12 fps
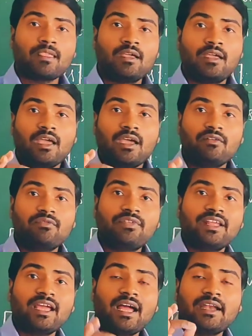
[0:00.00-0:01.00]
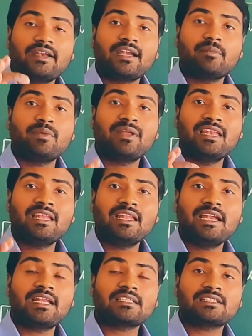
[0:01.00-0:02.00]
Every 100
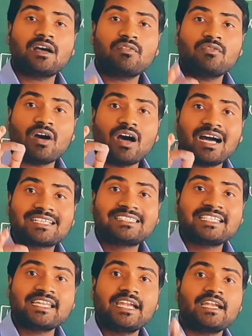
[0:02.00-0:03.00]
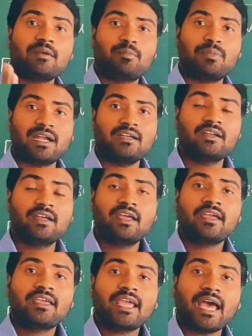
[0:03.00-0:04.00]
milliliters of oxygenated blood
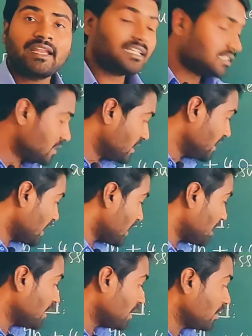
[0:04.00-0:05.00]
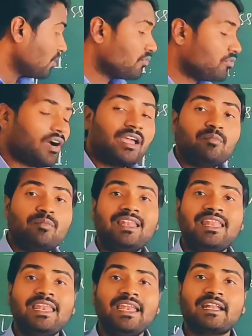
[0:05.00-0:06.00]
carries nearly 5
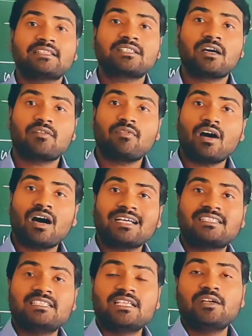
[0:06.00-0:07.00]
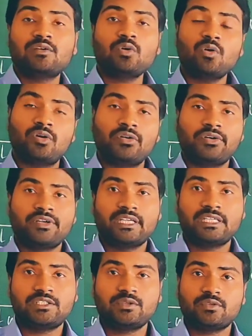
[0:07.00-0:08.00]
milliliters of oxygen to
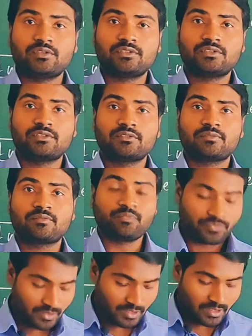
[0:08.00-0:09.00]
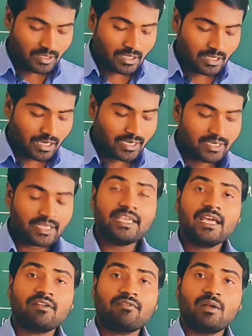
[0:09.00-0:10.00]
tissues. And
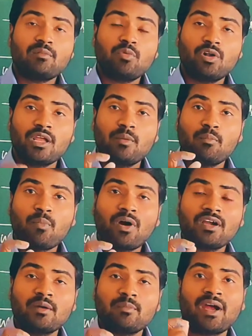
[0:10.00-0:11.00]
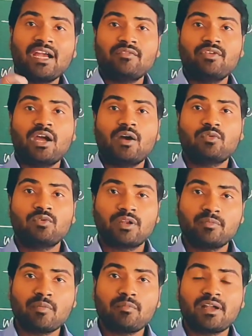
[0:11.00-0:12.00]
here one more important point we have to
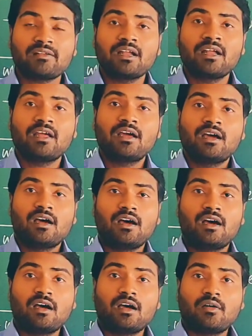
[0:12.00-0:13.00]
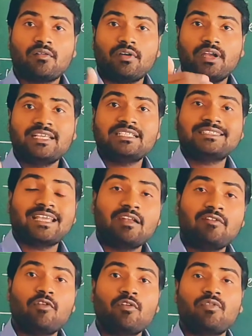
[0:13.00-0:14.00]
remember. It is
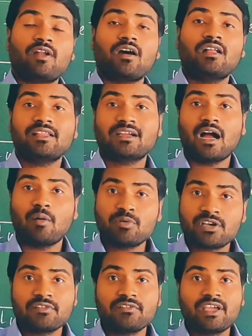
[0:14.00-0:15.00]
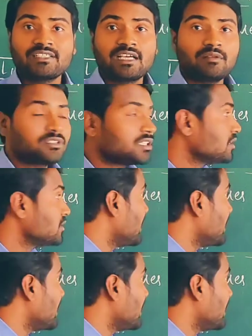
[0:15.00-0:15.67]
helpful for all the competitive exams, that